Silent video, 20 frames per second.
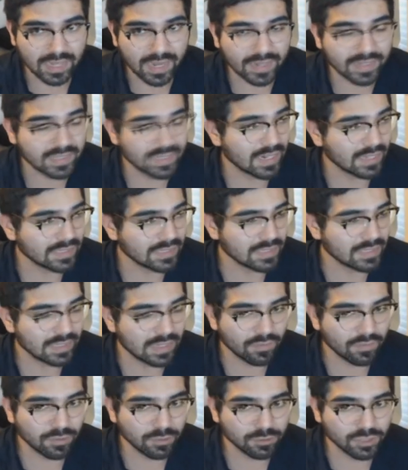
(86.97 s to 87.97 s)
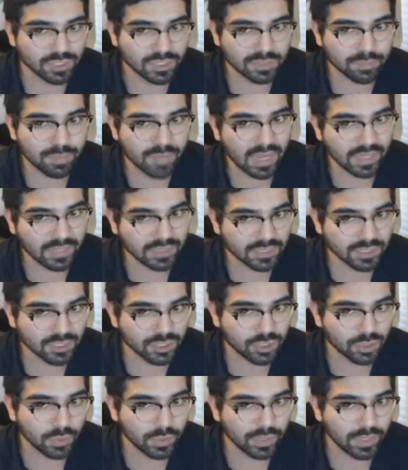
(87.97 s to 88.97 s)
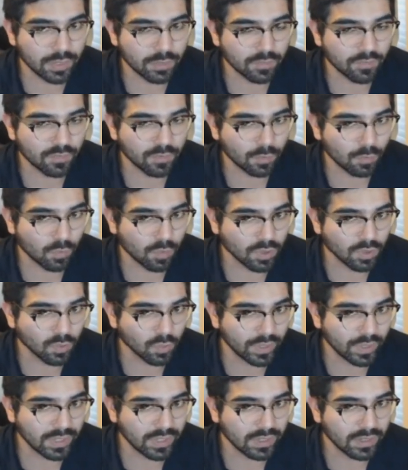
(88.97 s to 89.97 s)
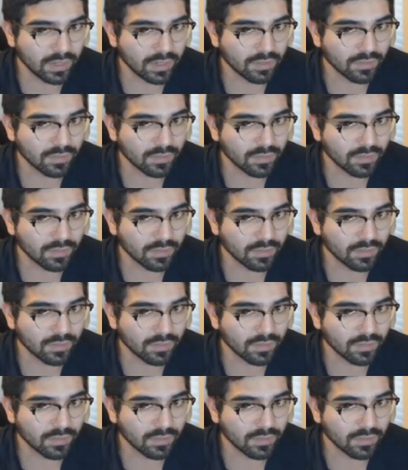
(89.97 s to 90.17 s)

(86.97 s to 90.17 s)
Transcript: I did not see Evolutions boxes shooting up from 1 week